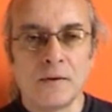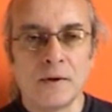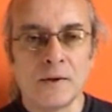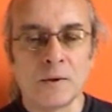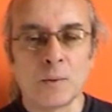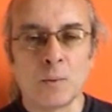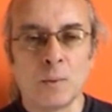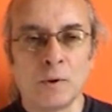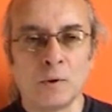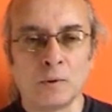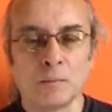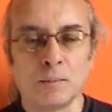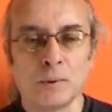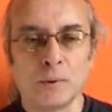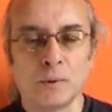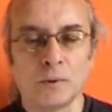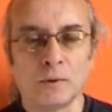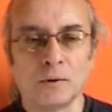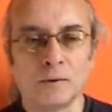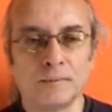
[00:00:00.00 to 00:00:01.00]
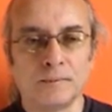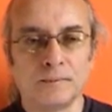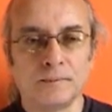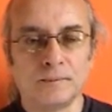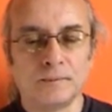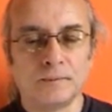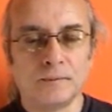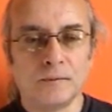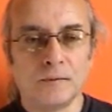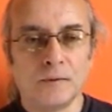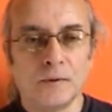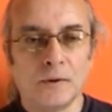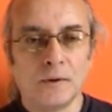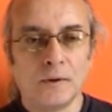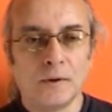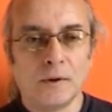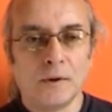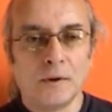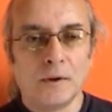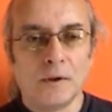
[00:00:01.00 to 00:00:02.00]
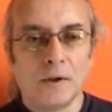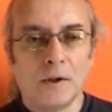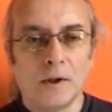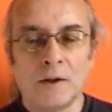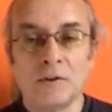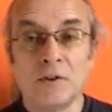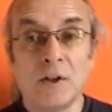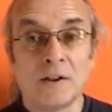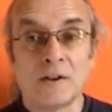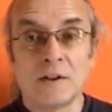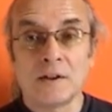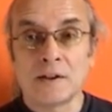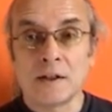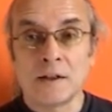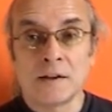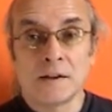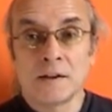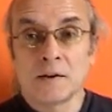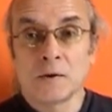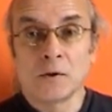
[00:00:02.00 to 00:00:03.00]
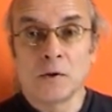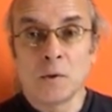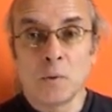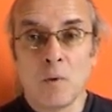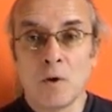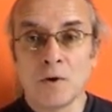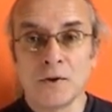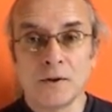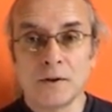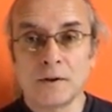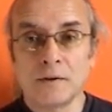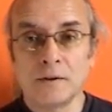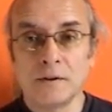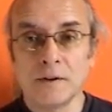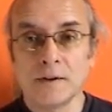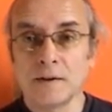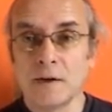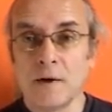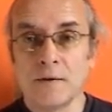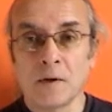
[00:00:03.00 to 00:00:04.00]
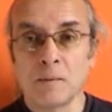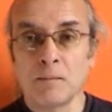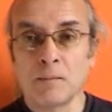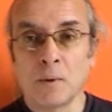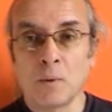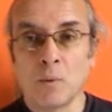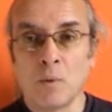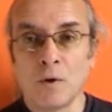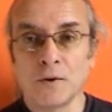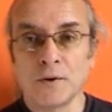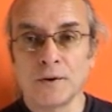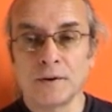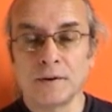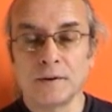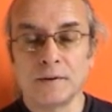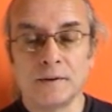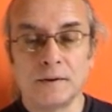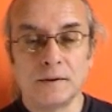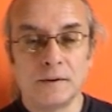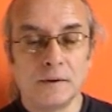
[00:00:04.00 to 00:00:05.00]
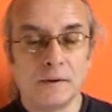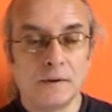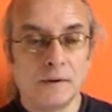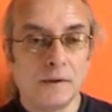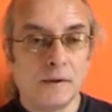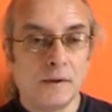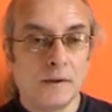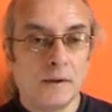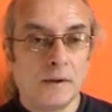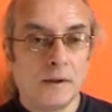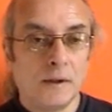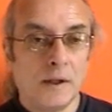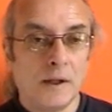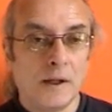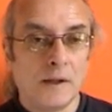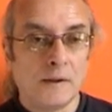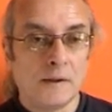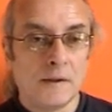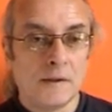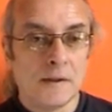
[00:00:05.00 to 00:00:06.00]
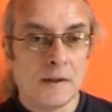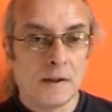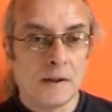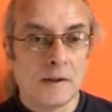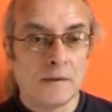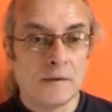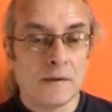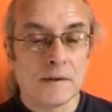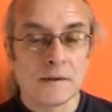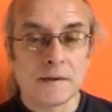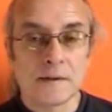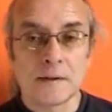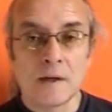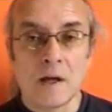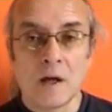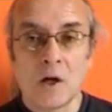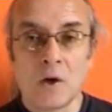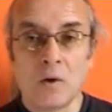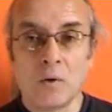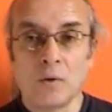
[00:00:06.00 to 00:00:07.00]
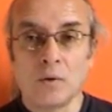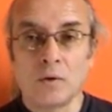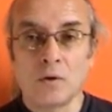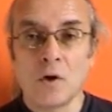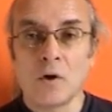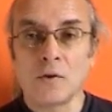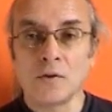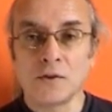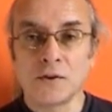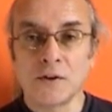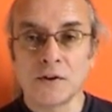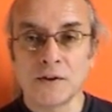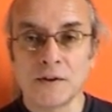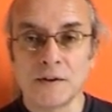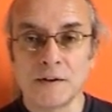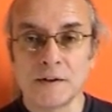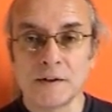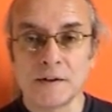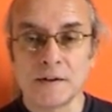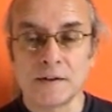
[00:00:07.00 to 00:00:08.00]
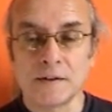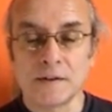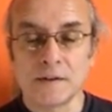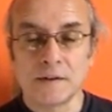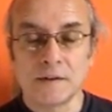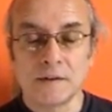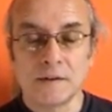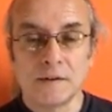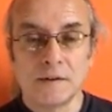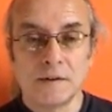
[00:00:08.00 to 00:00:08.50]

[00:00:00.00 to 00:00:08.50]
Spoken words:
This whirlpool. And yet it is only water. It's nothing but water. And this is how consciousness is.